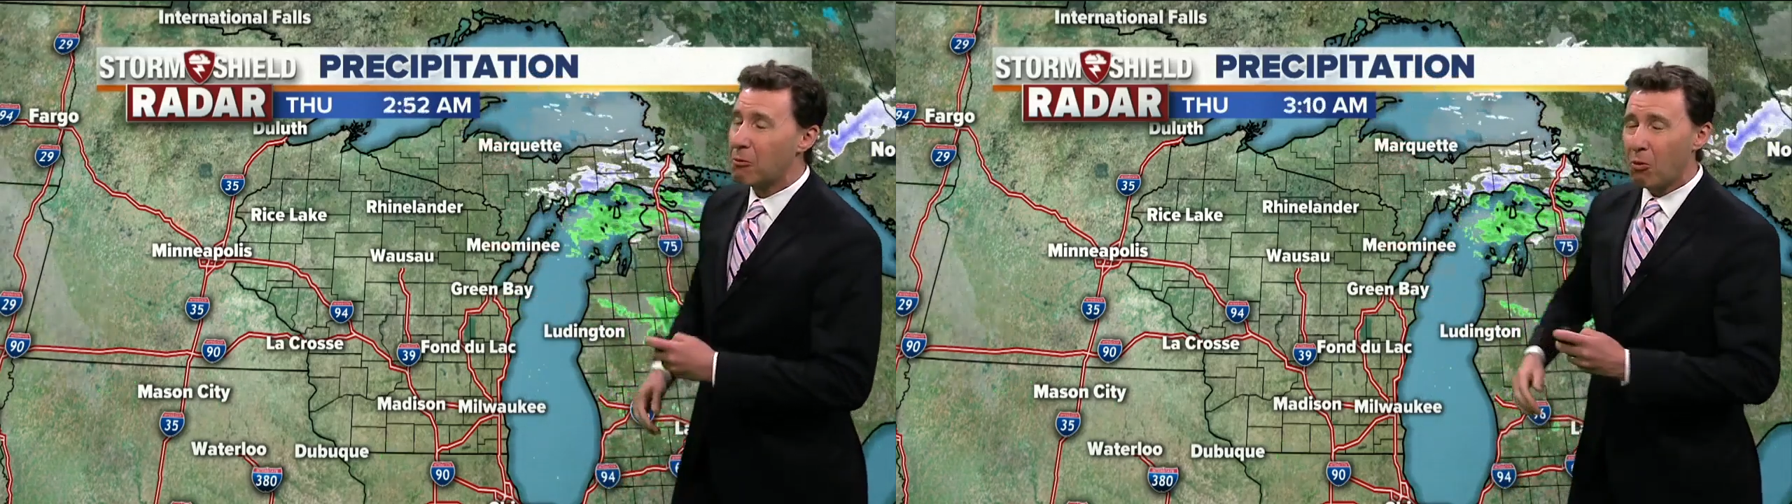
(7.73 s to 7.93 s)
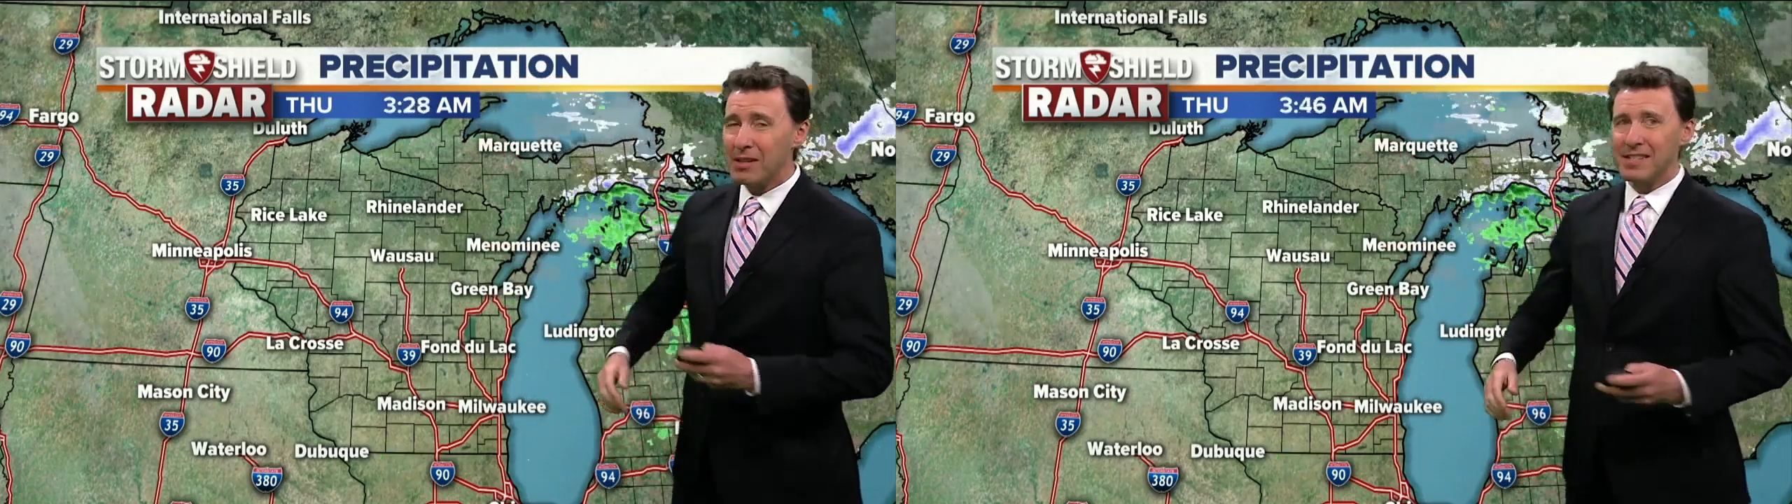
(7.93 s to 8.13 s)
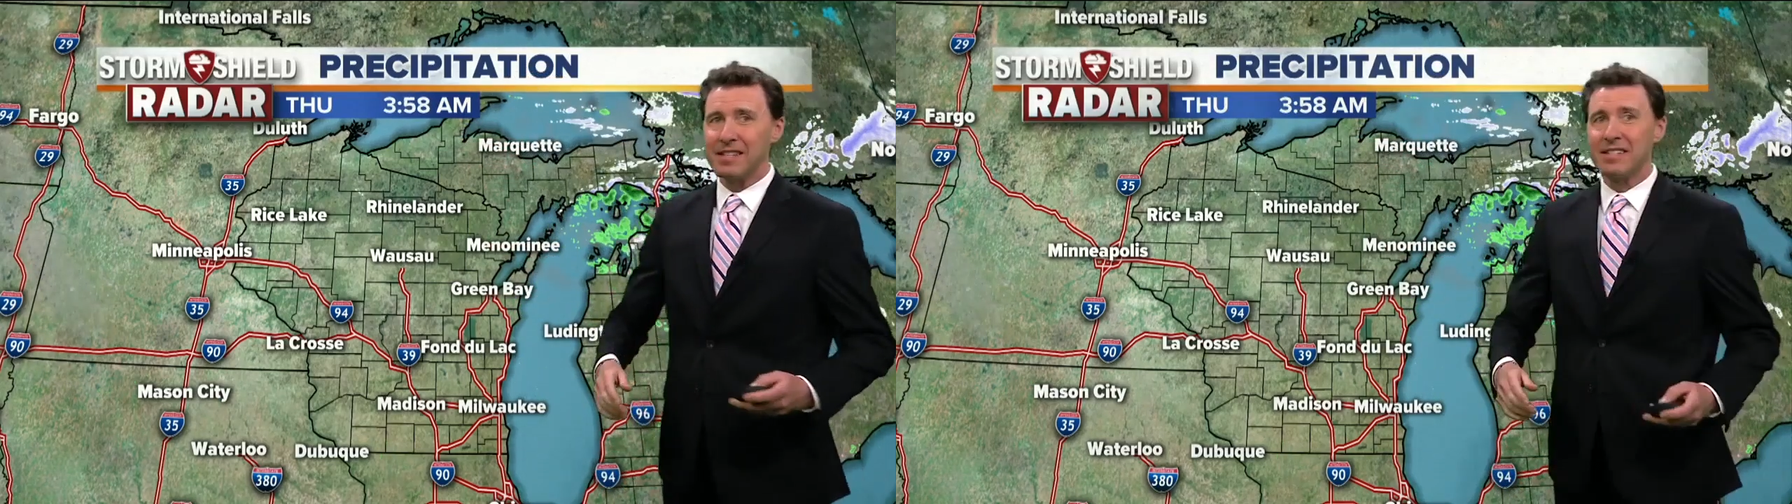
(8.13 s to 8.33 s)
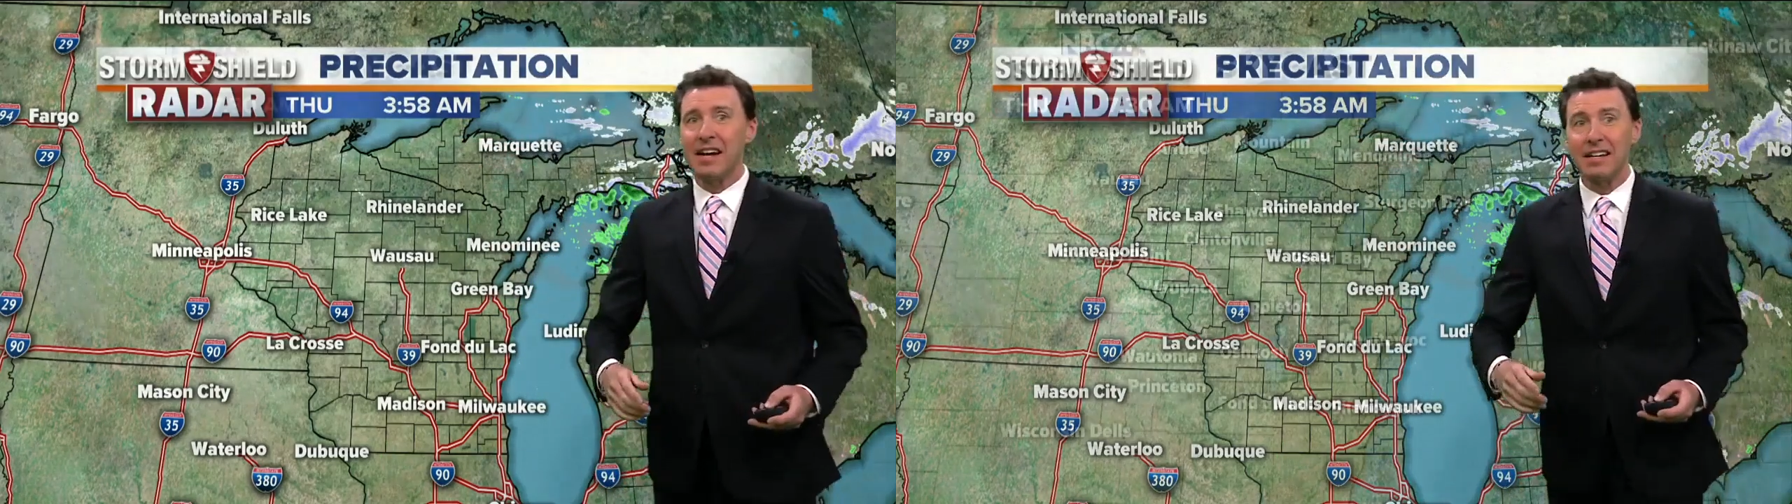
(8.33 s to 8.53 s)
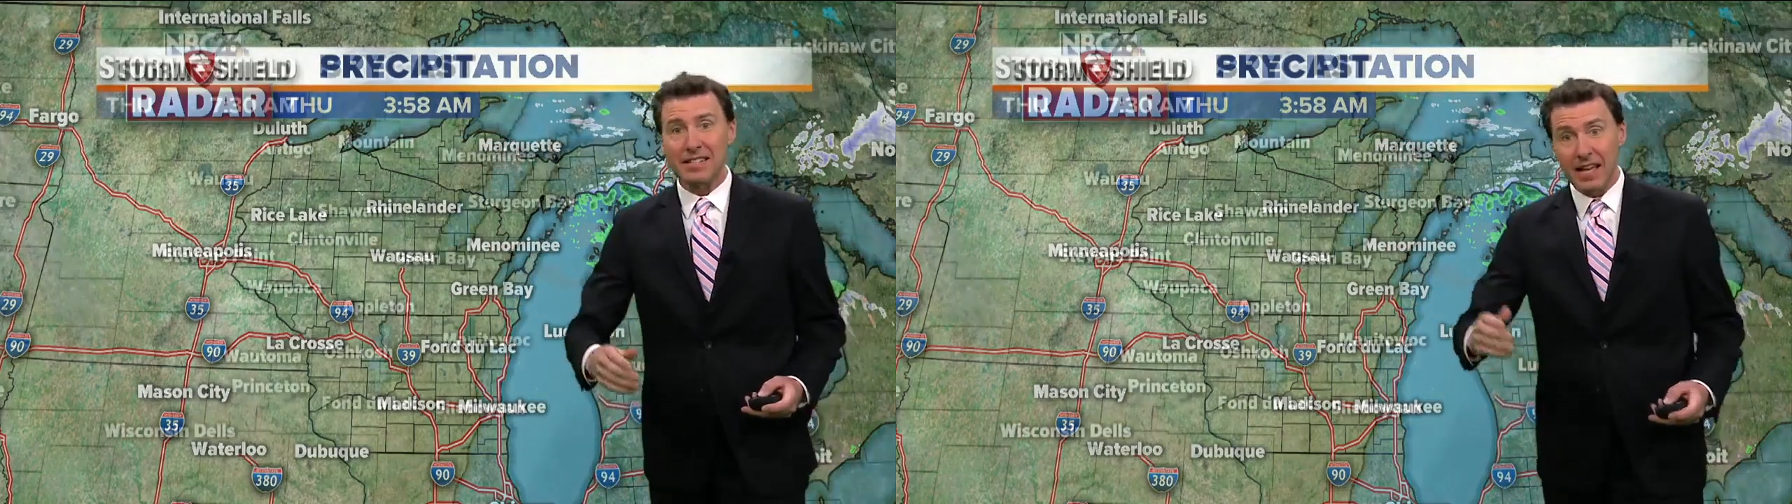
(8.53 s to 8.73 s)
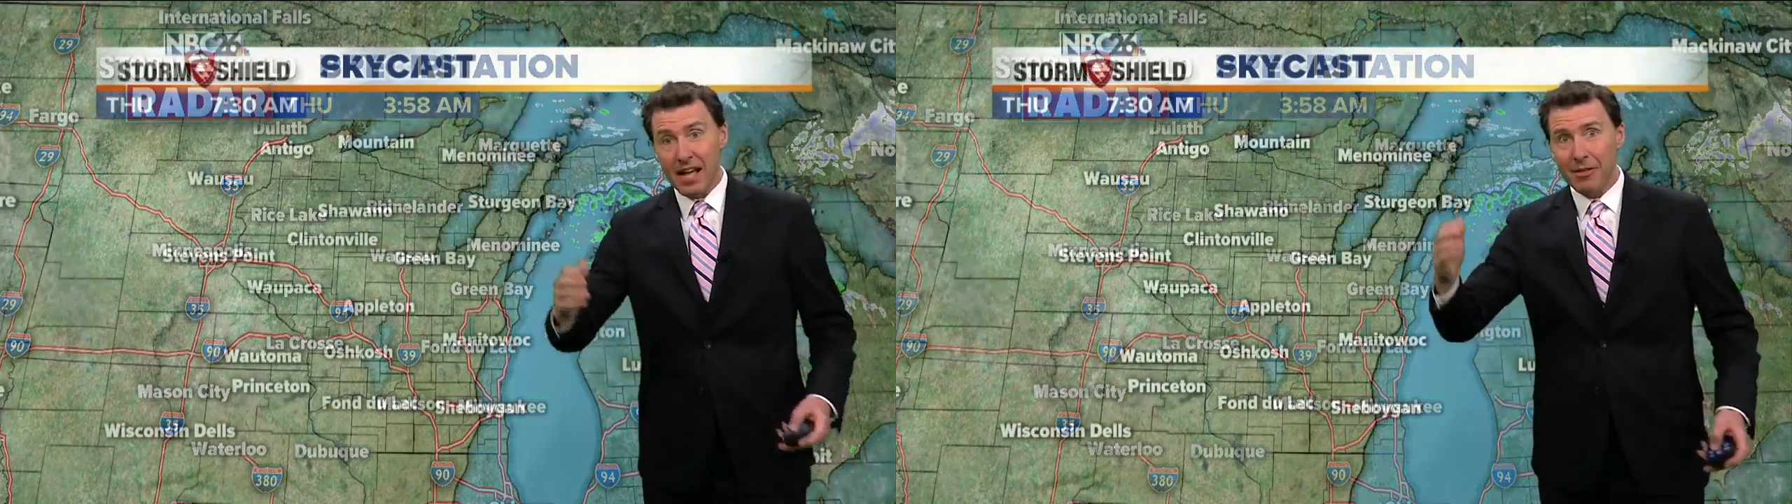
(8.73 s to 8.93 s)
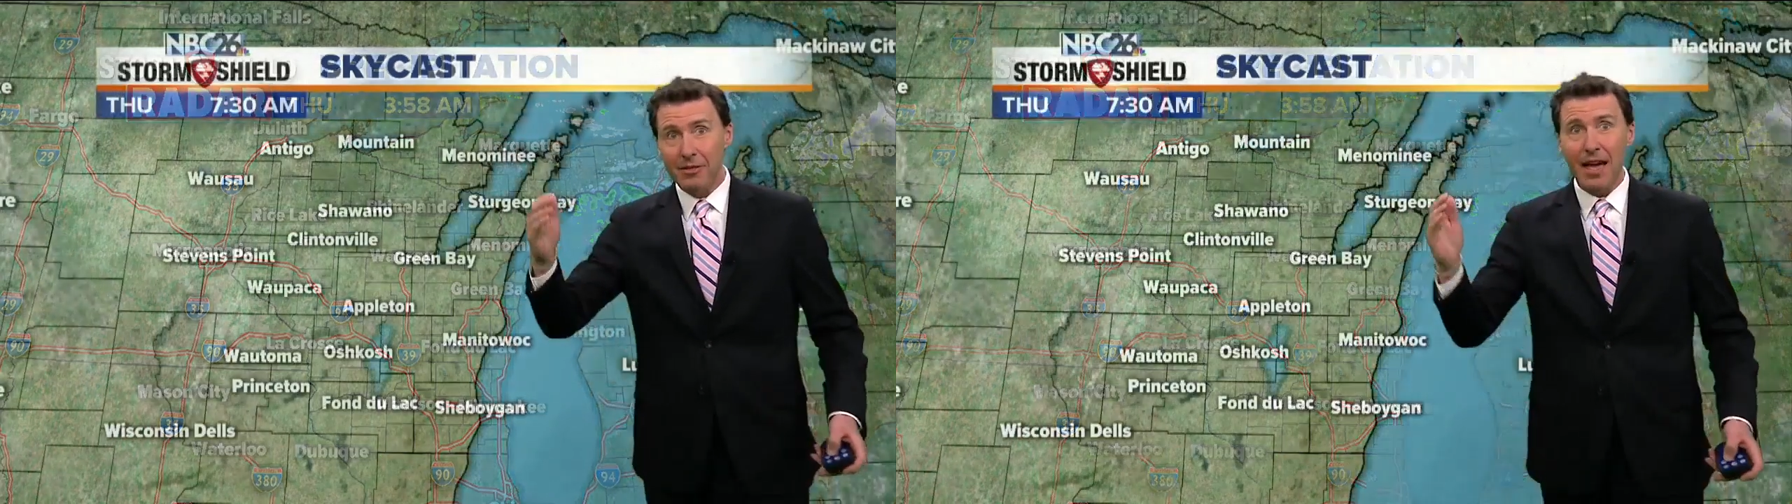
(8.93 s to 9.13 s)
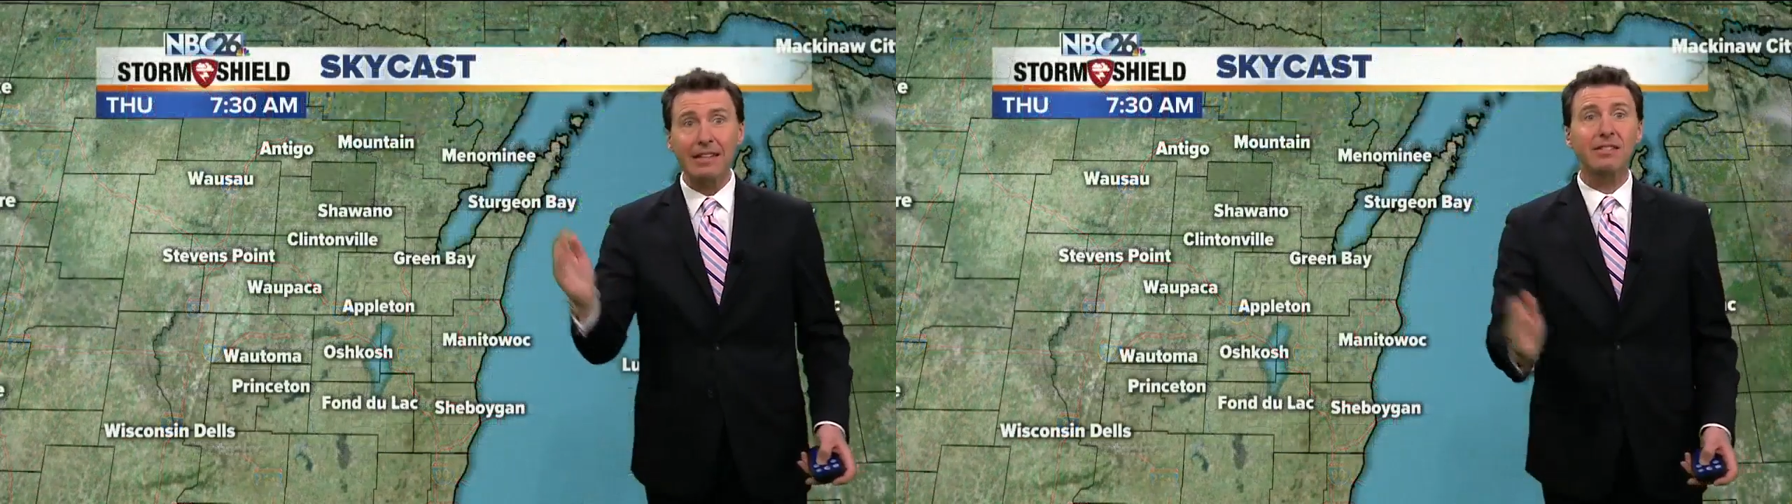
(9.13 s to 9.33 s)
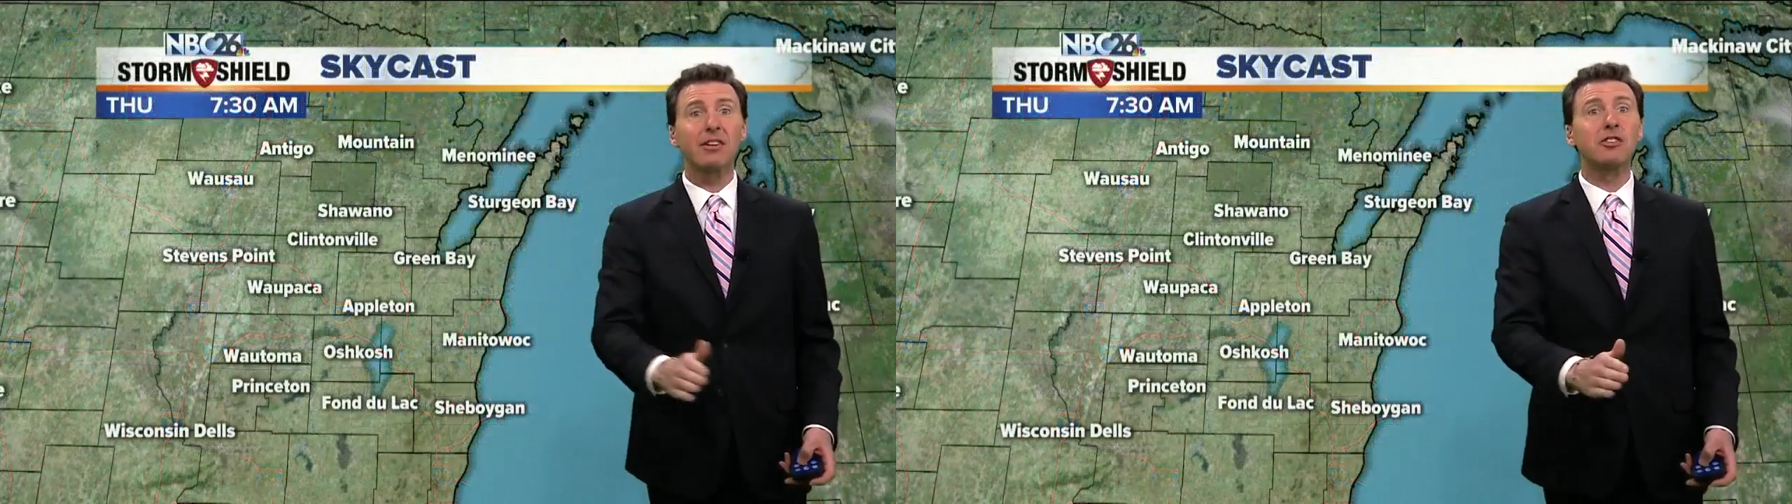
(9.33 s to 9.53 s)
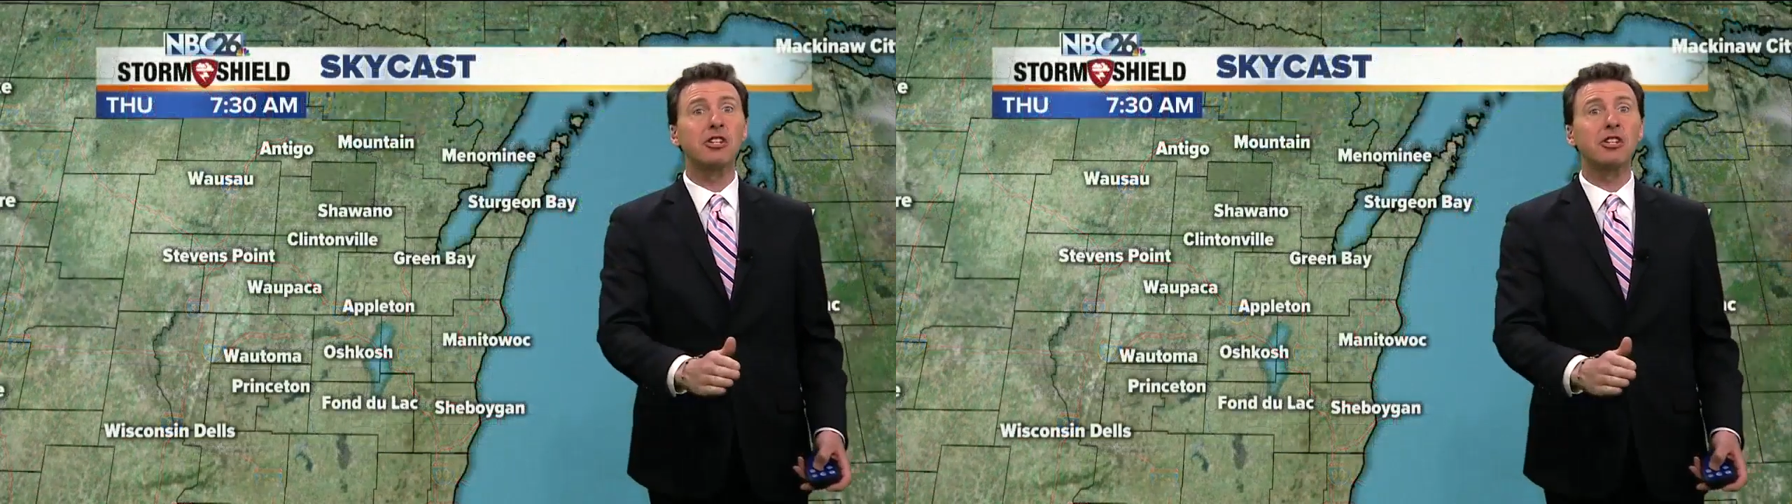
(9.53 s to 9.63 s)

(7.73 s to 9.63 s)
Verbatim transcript: And once it does, that's going to